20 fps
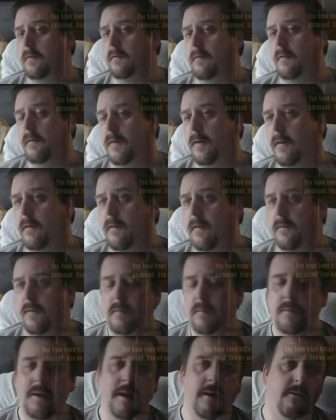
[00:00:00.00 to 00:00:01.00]
review of
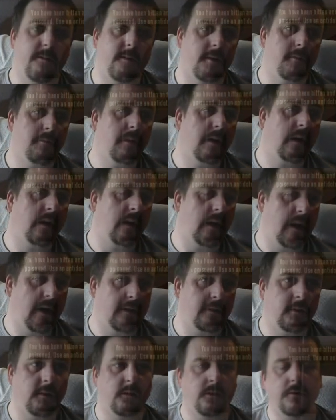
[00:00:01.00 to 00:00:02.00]
Empyrion
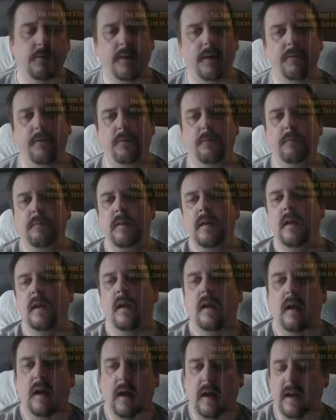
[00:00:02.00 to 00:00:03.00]
Galactic Survival,
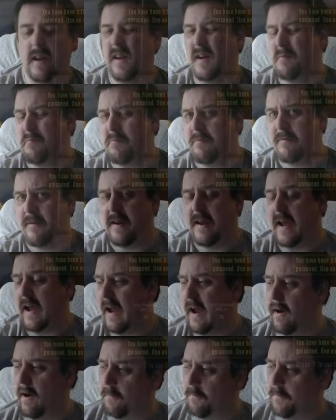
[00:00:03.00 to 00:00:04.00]
a
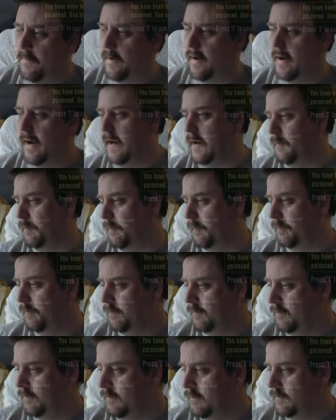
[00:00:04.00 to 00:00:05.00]
pre-alpha game.
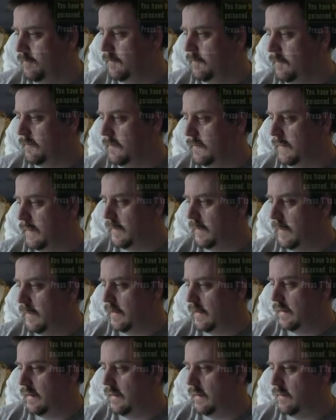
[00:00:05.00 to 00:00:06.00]

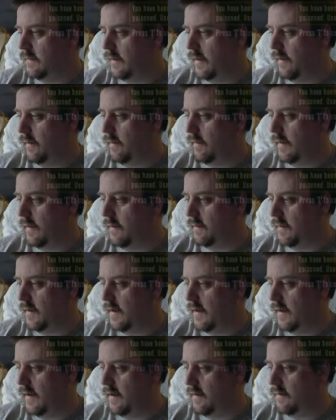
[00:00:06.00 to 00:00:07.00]
So let's
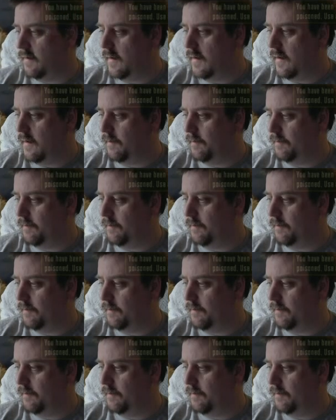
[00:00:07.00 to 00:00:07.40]
hit start.